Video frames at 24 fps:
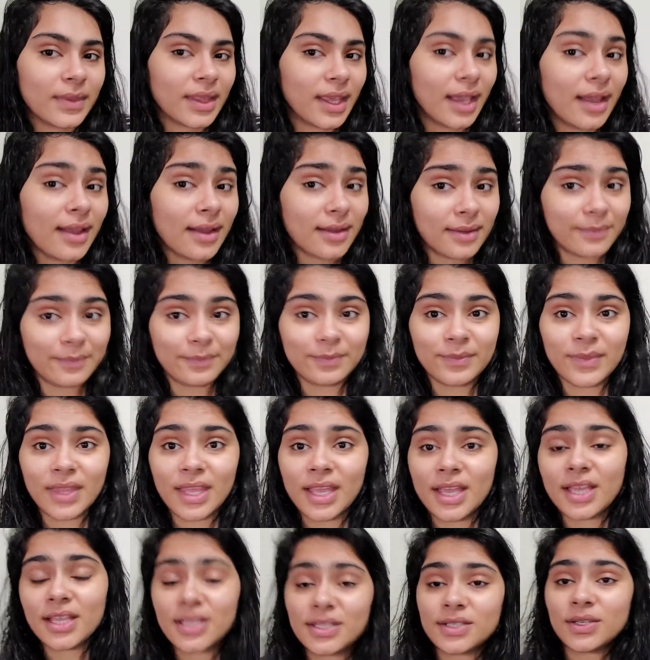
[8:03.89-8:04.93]
yeah,
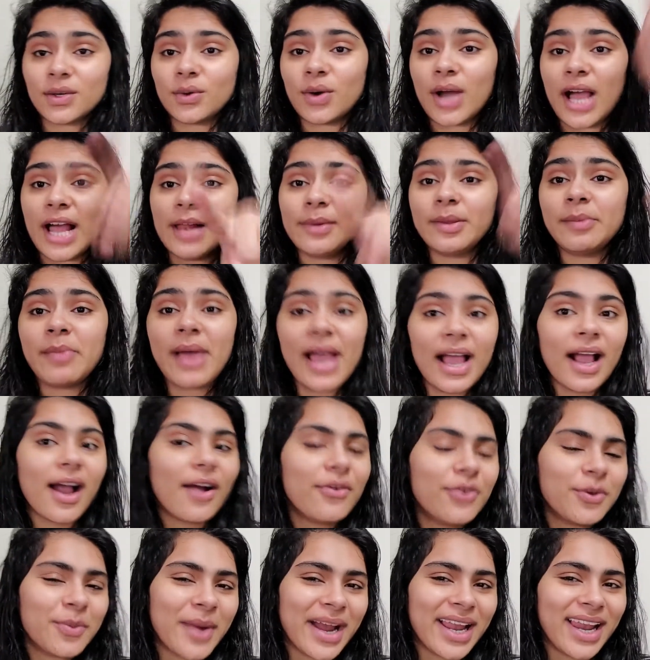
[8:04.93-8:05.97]
so I'll be back
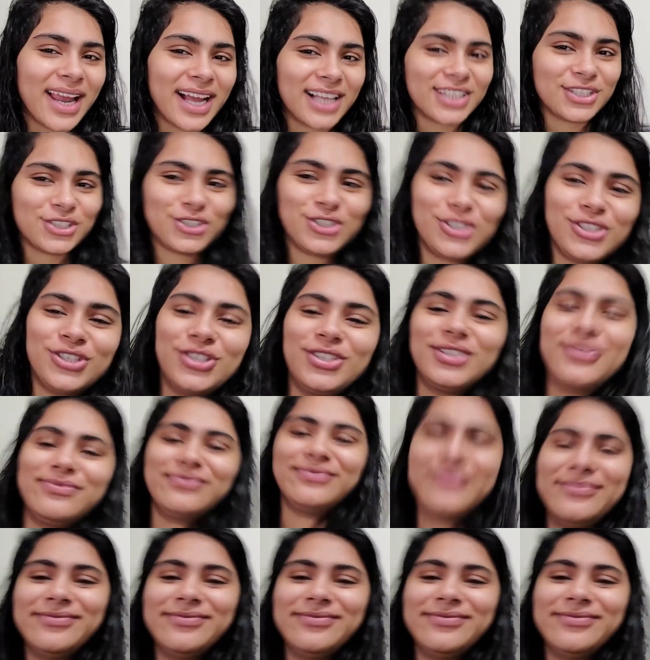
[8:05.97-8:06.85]
after my lunch.